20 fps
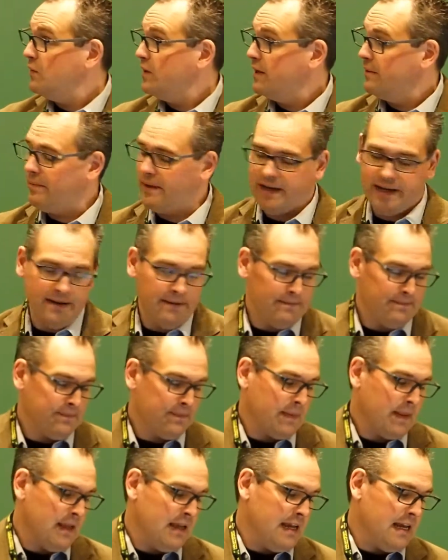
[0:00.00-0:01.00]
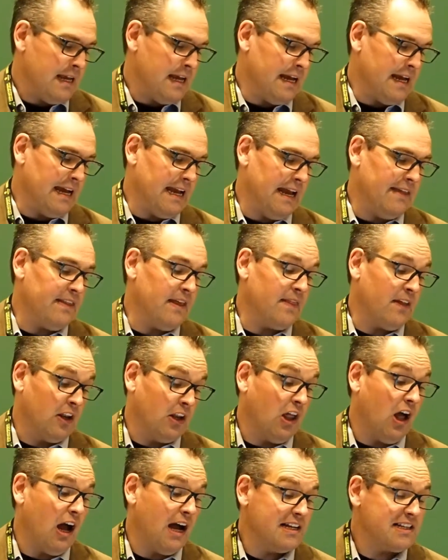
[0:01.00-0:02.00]
in Winnipeg, and then the
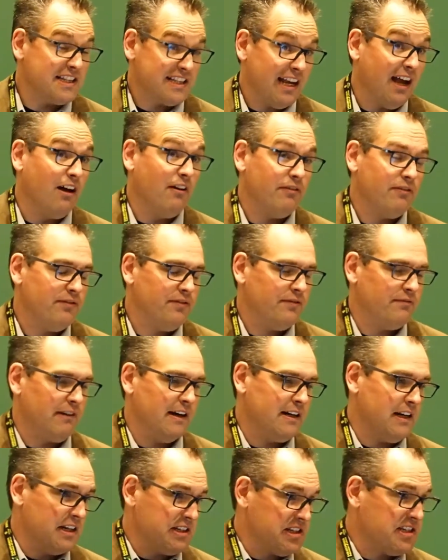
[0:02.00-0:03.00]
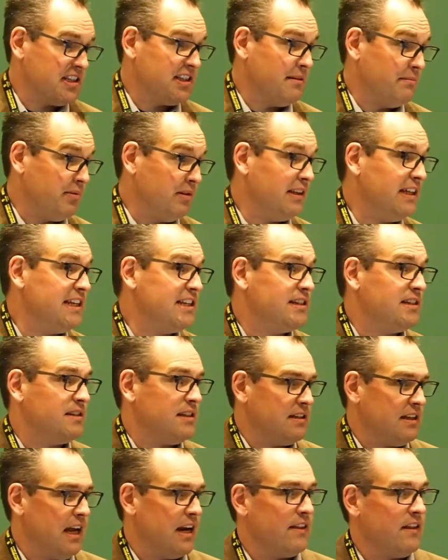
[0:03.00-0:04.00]
law itself, right? Not just the police
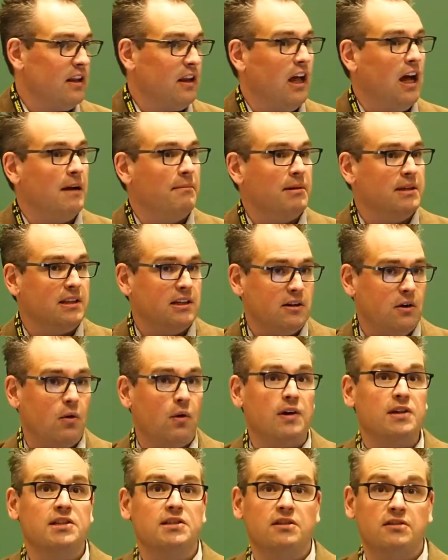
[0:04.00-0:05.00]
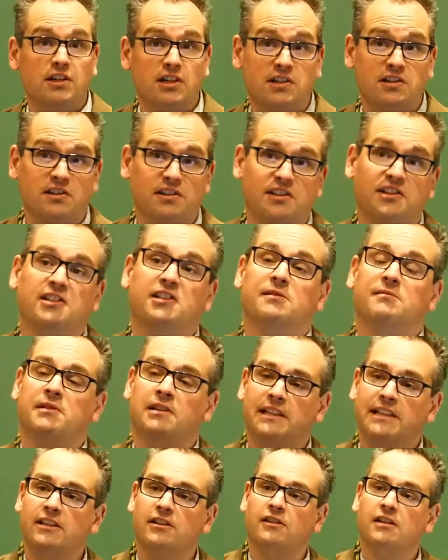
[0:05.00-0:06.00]
side of the law, but the courts, the judicial system, the
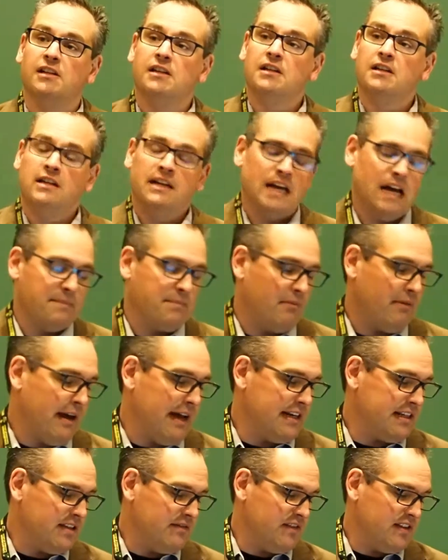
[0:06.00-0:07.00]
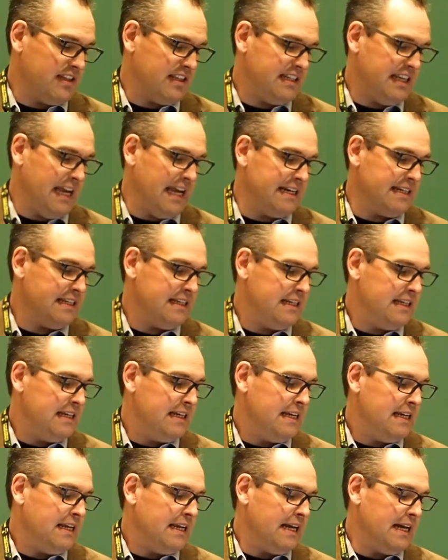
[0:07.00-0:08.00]
legal apparatus of the state,
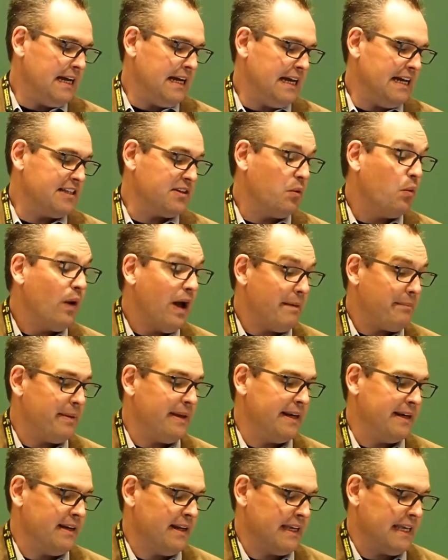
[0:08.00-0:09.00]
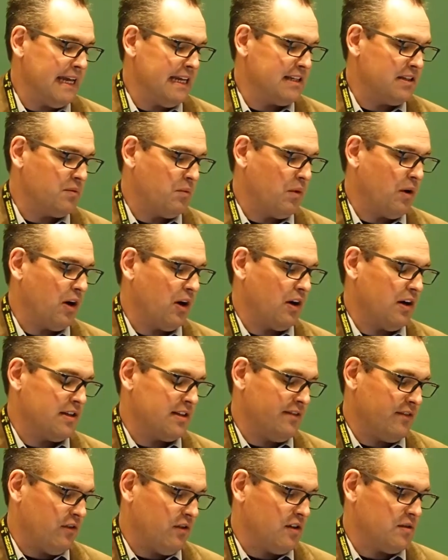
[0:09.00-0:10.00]
as a weapon against workers.
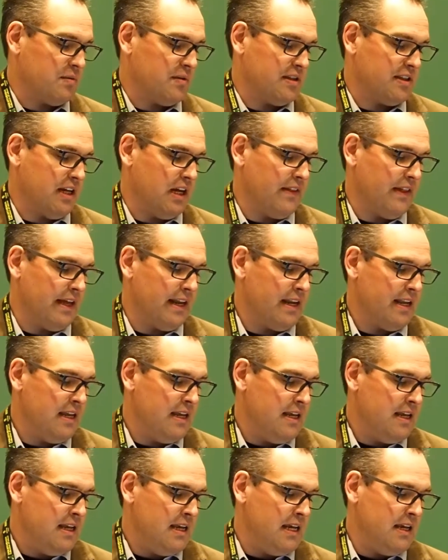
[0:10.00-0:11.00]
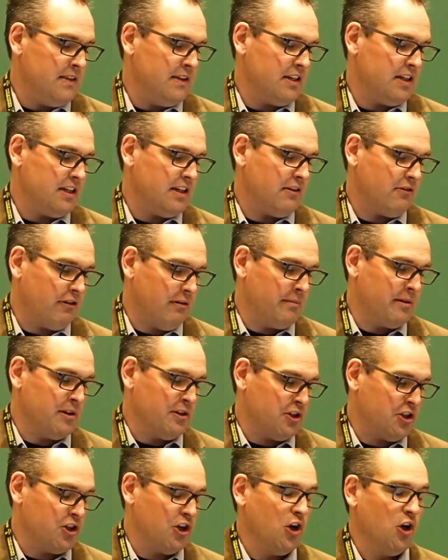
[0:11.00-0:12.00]
And of course, we saw that in this
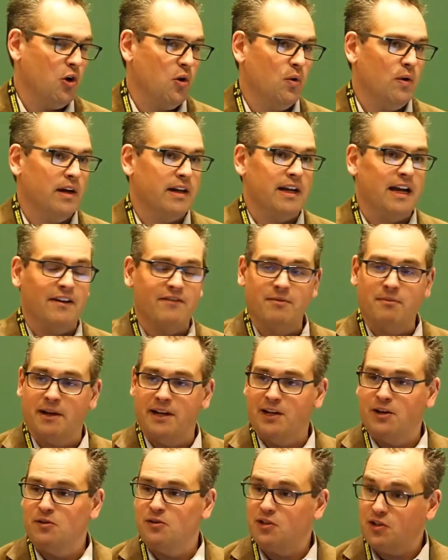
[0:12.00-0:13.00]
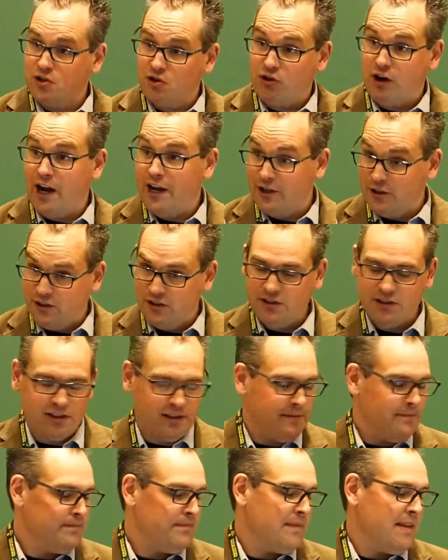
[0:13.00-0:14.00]
criminal show, and I have in my notes,
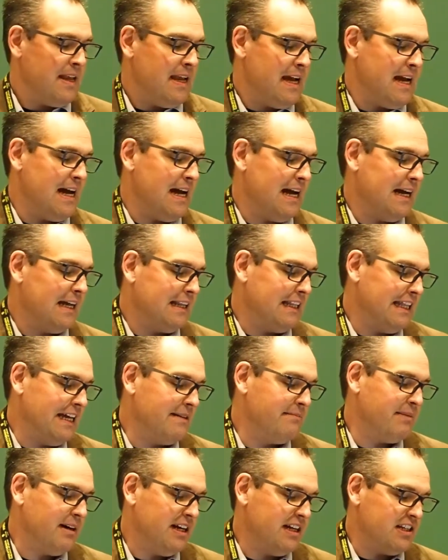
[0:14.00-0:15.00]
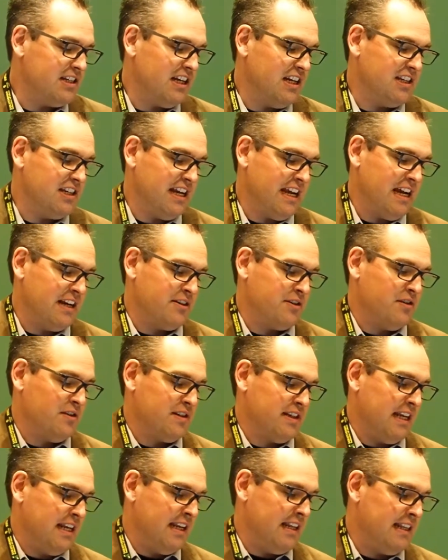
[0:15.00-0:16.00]
Trials, led by J.J.
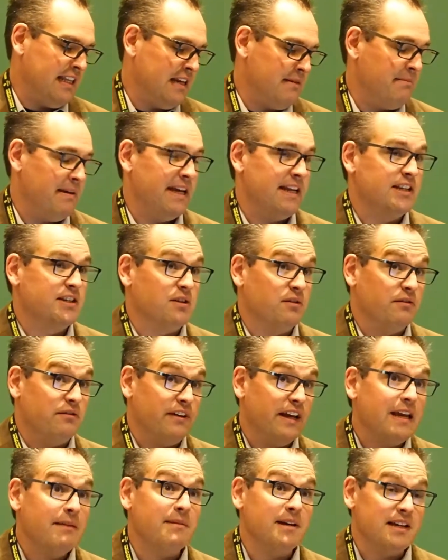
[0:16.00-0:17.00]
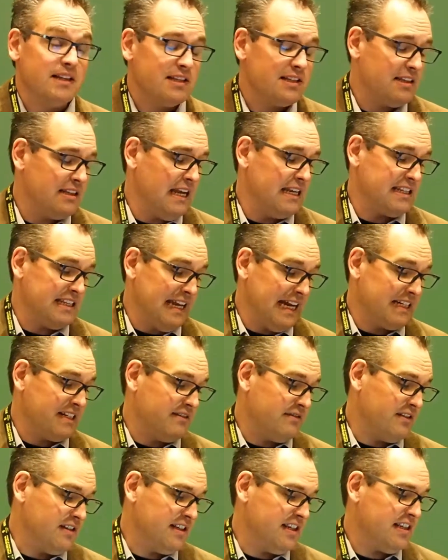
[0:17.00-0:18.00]
Andrews, and then made so famous as an act
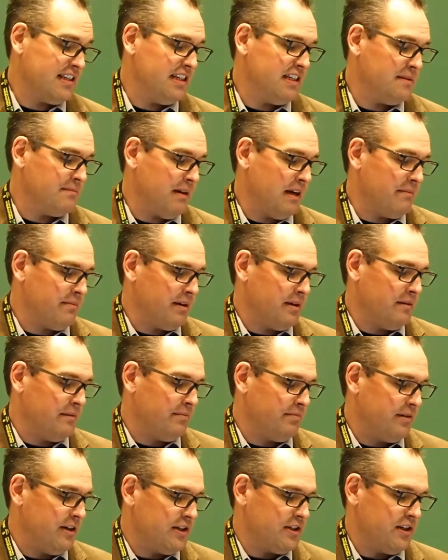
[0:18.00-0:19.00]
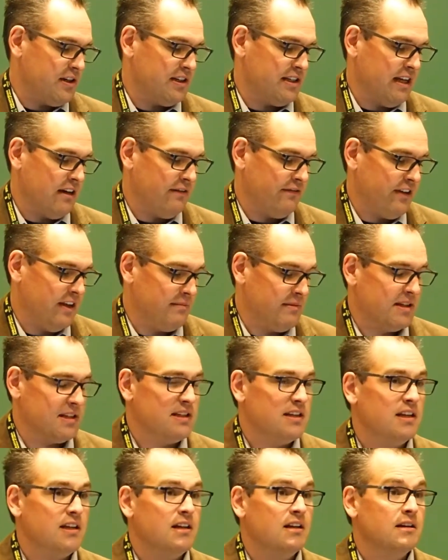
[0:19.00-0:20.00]
of resistance by Bill Pritchard's now famous